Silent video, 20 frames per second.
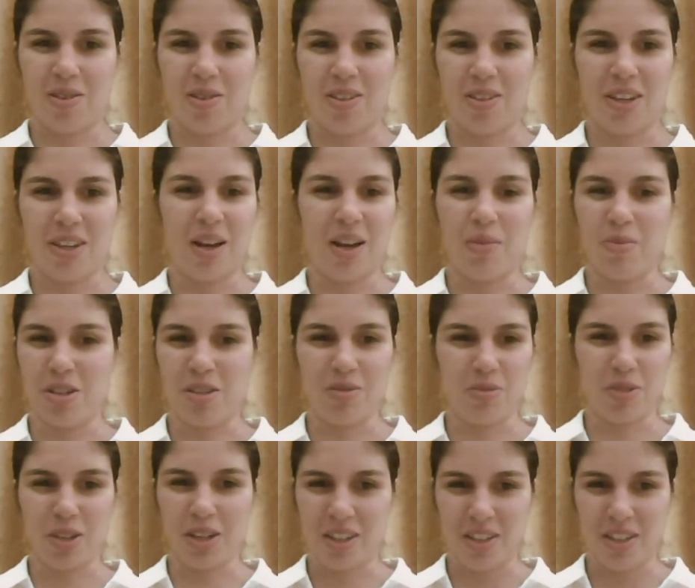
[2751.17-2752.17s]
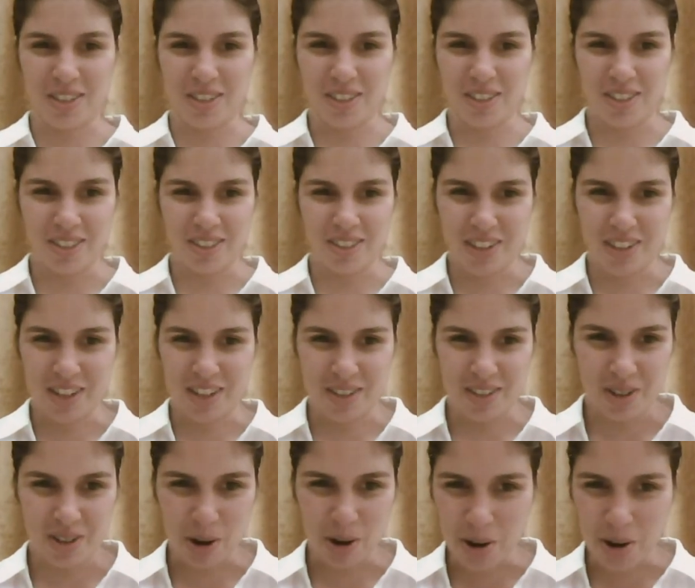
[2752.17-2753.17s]
yeah, McSweeney's is
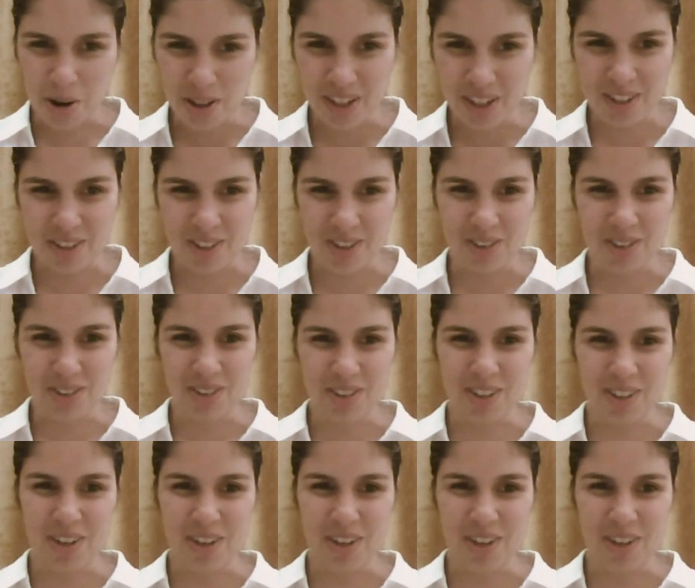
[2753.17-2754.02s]
totally cool,